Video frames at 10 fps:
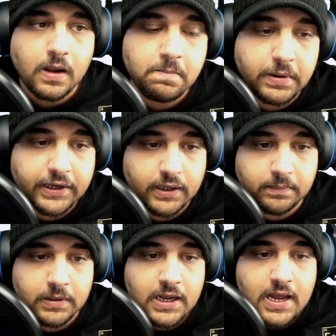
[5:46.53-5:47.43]
But
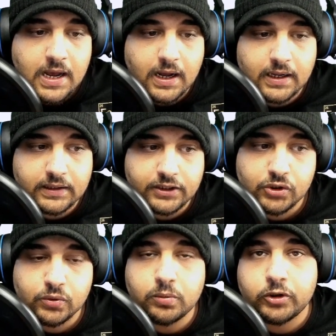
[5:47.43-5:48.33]
um, uh, these
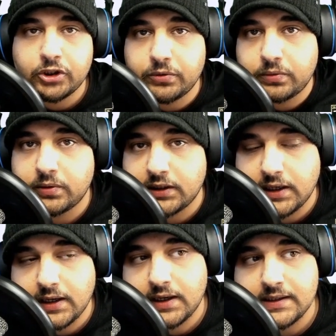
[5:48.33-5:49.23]
rumors, you,
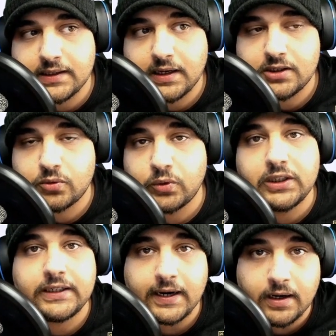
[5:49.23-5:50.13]
it's it's
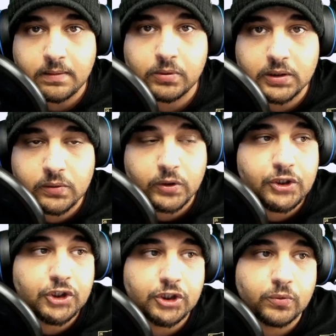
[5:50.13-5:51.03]
really terrible. And what
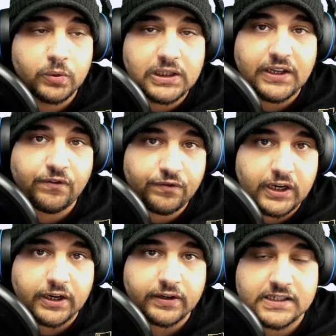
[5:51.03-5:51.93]
you should really
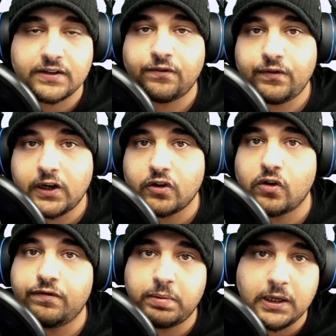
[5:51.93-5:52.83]
fear is the fear
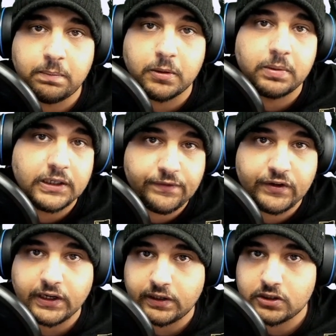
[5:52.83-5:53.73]
of people
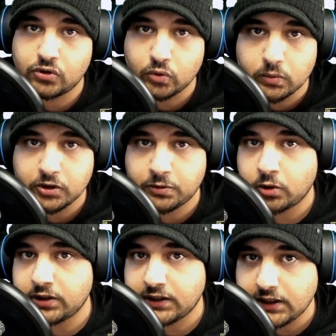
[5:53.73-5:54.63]
believing in these rumors
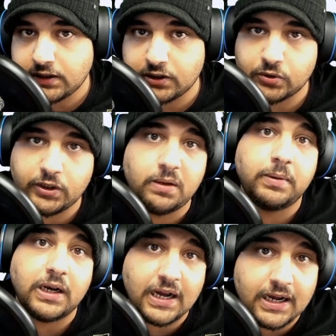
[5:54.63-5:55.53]
more than anything. So keep
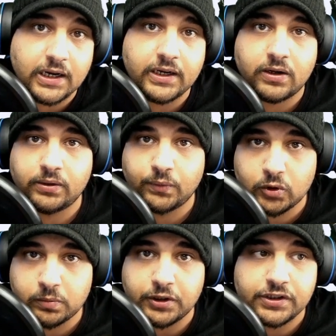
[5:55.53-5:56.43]
an eye on the
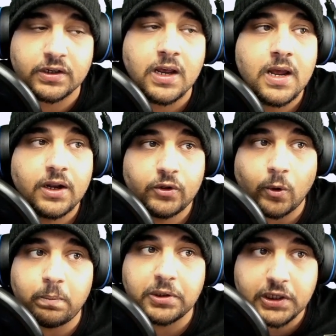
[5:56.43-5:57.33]
rumors.
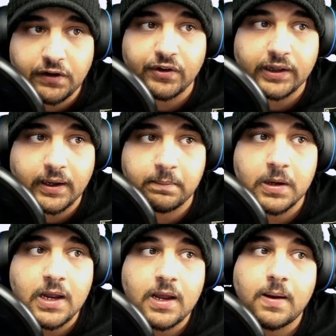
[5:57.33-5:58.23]
Don't believe in them,
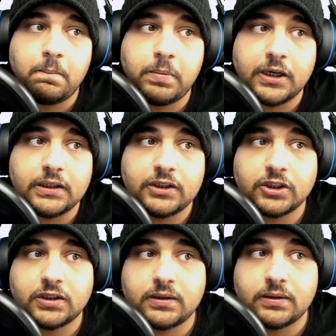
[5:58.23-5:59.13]
but
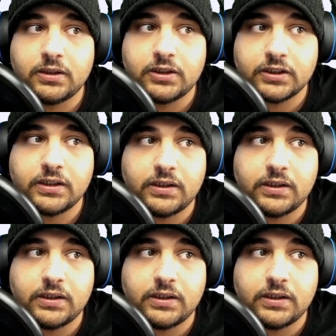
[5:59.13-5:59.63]
just just.